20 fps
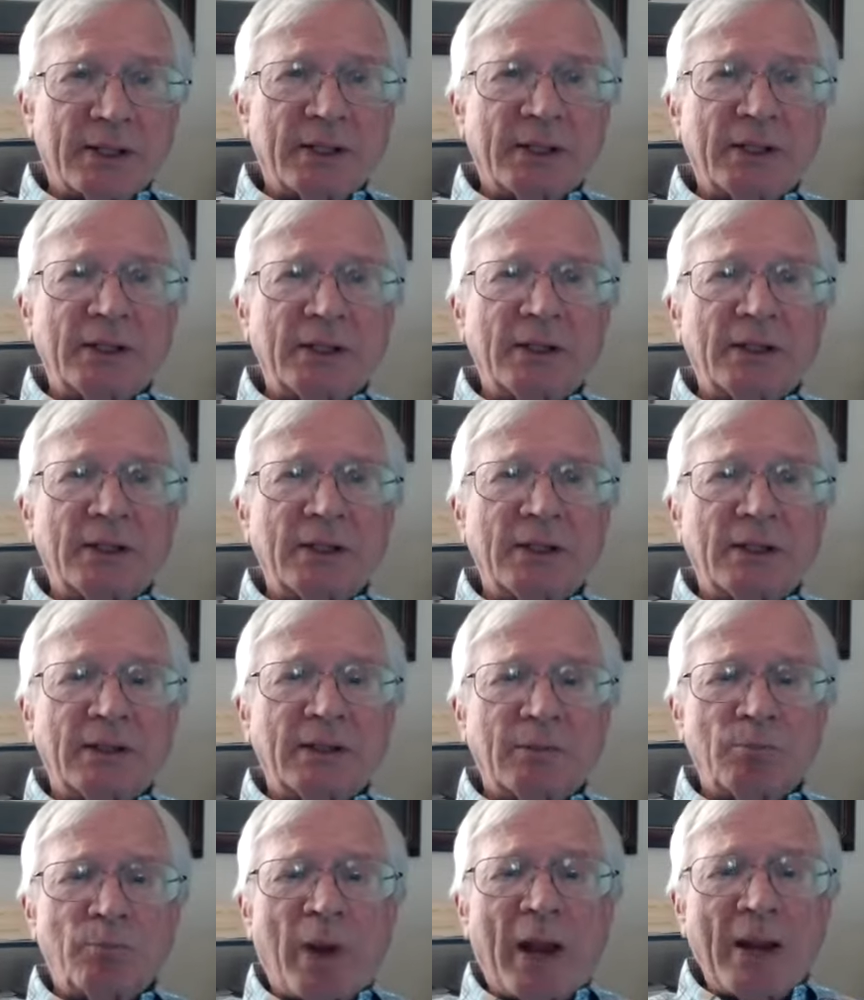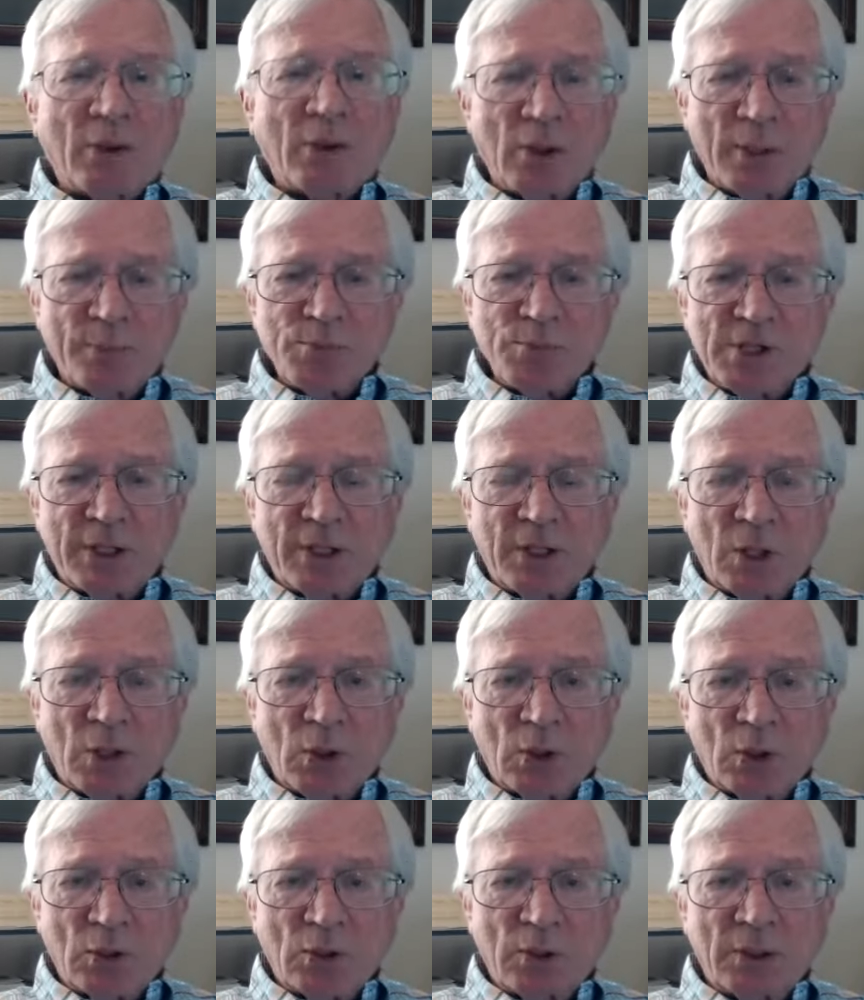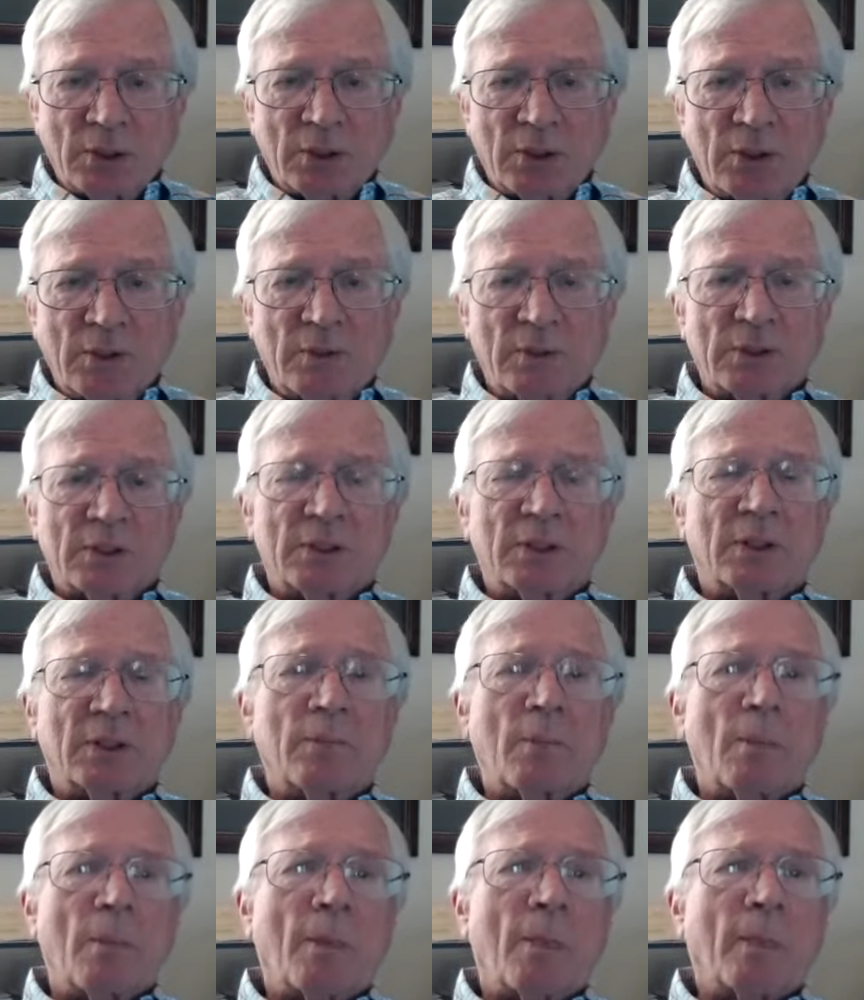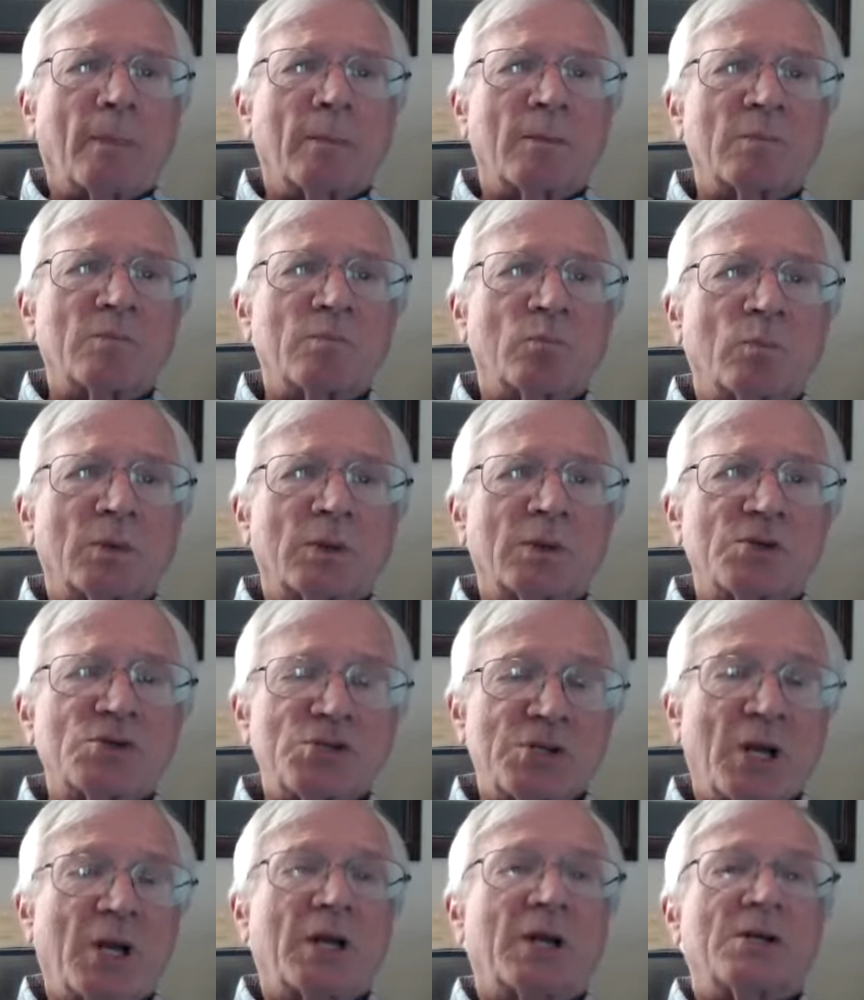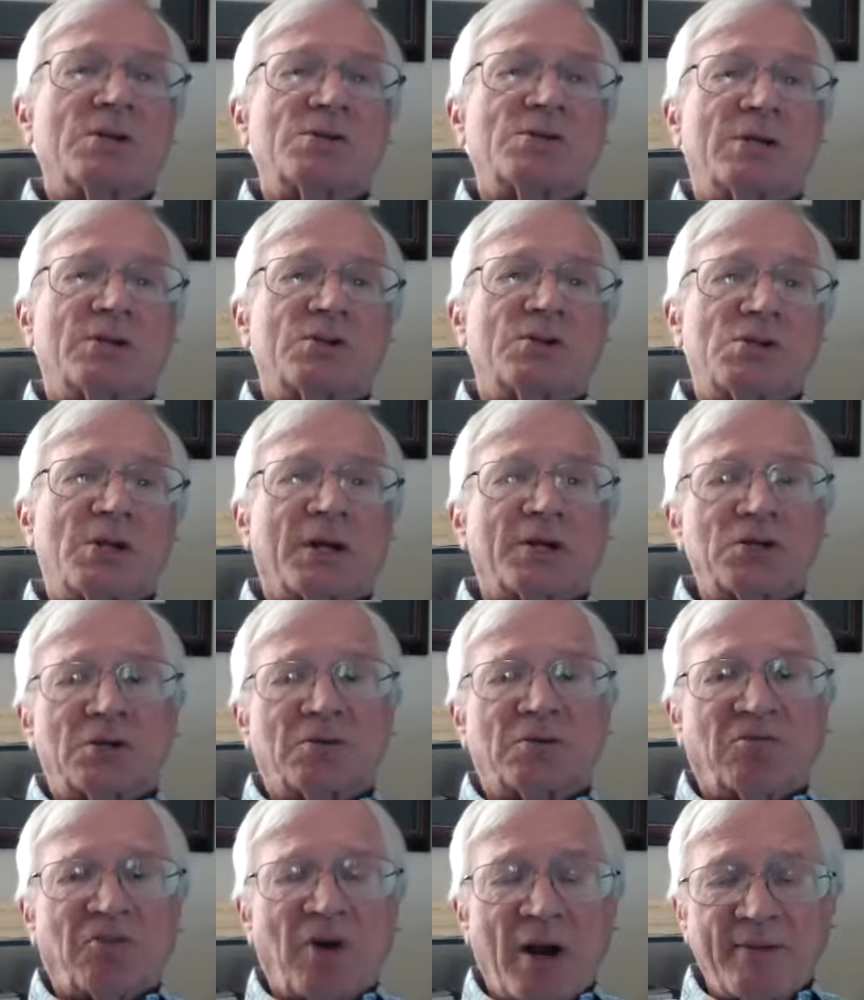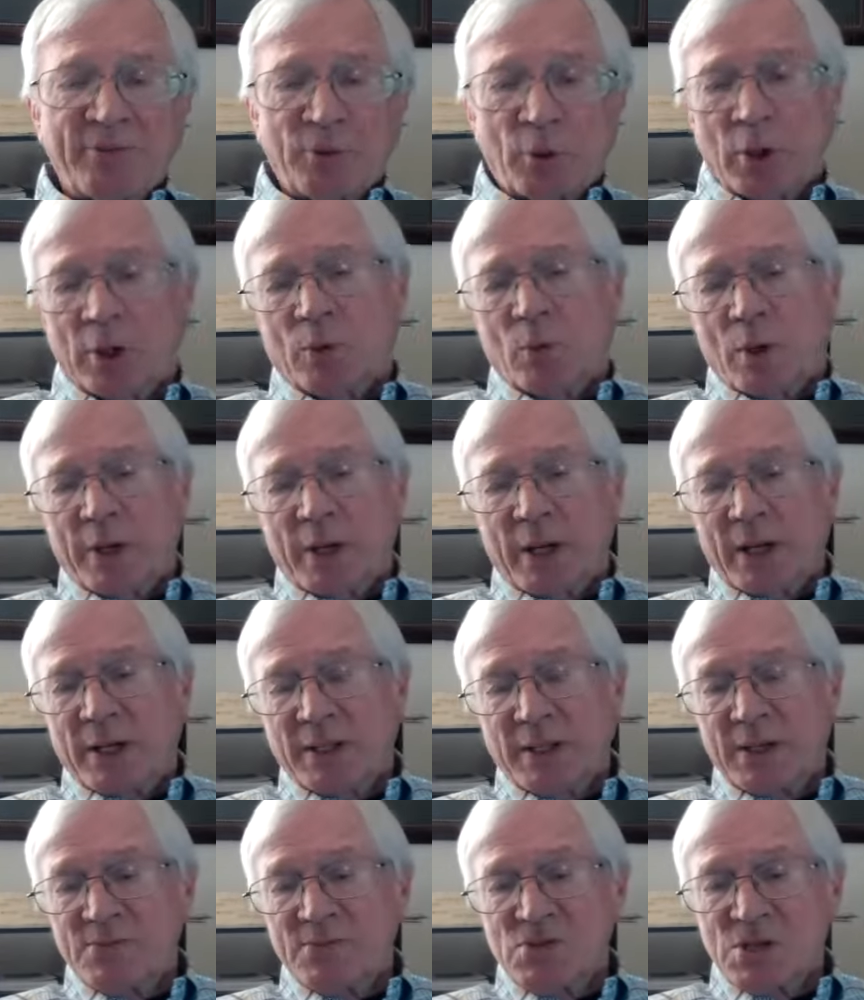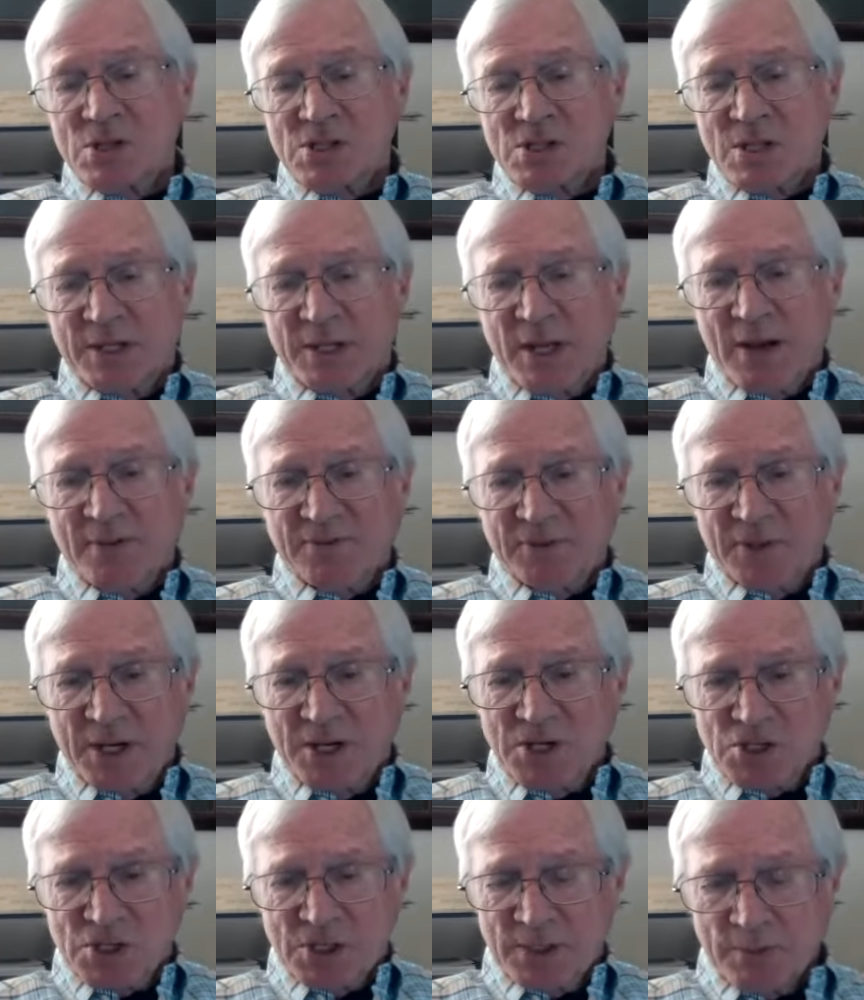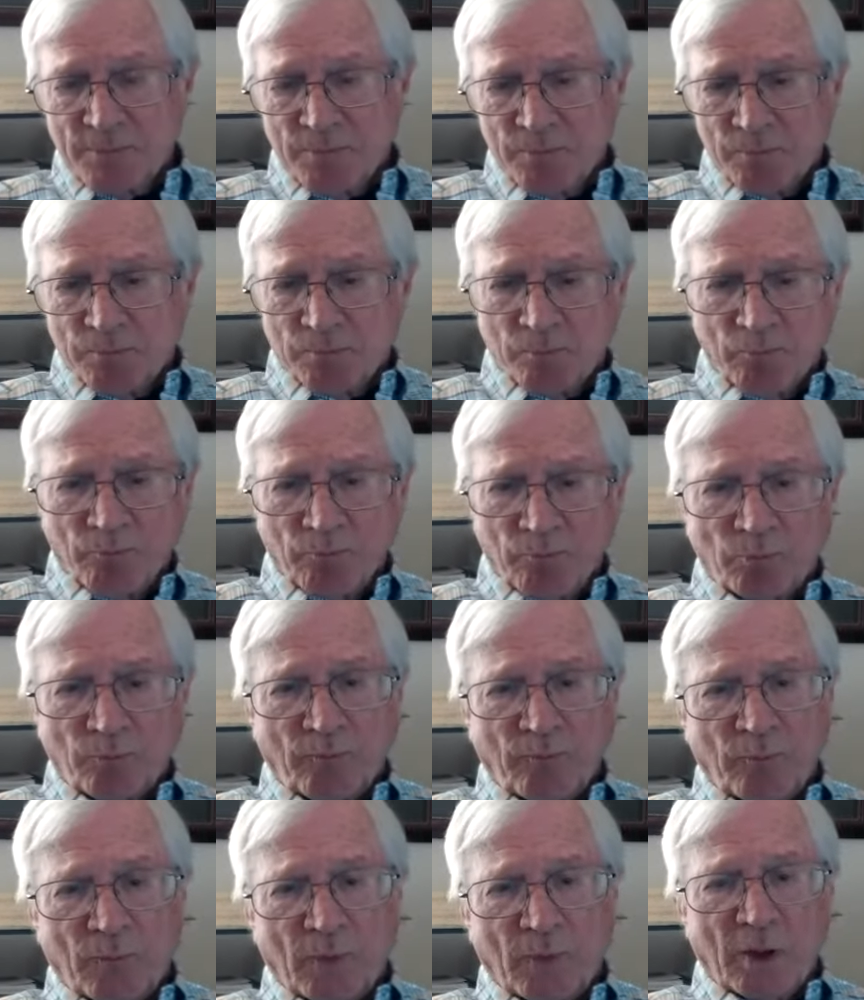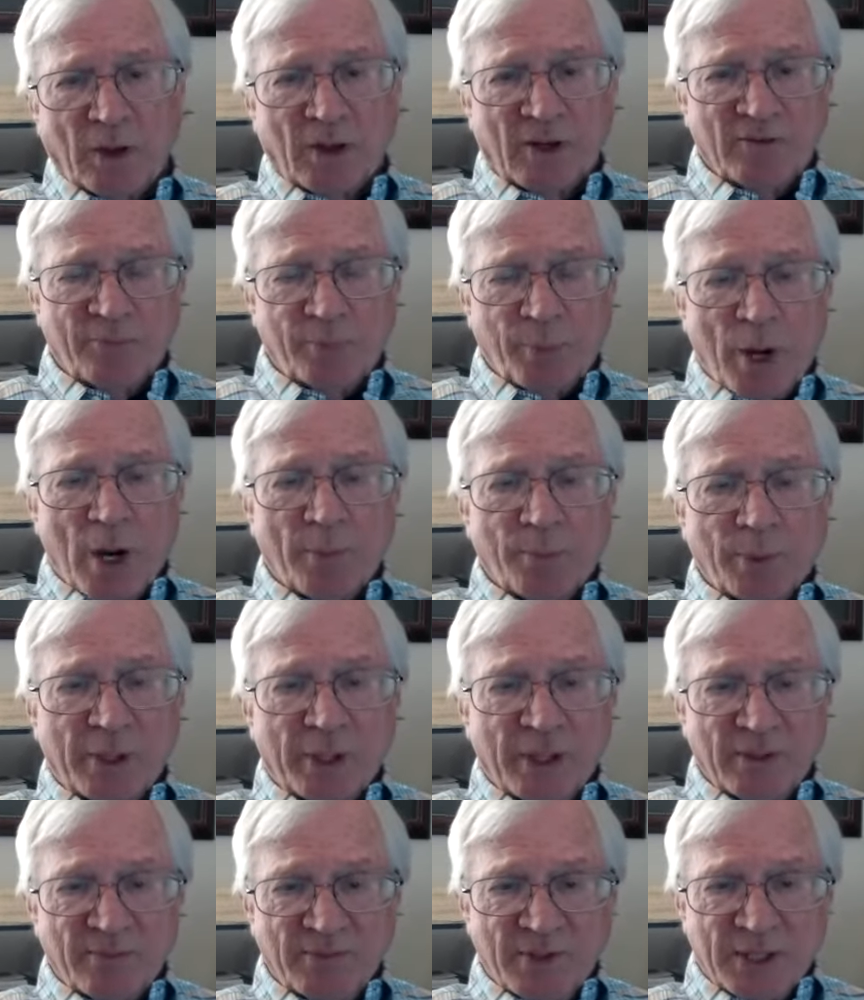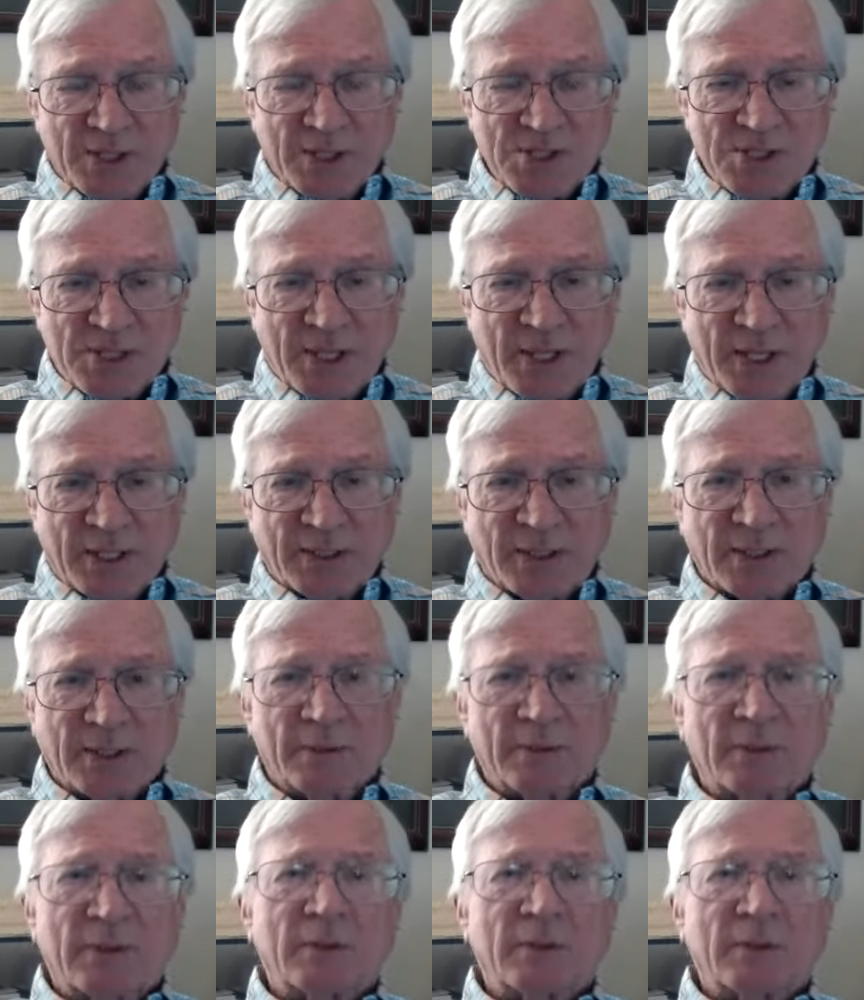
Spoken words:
the bankruptcy code says in section 541A, it gives us the definition of property of the estate.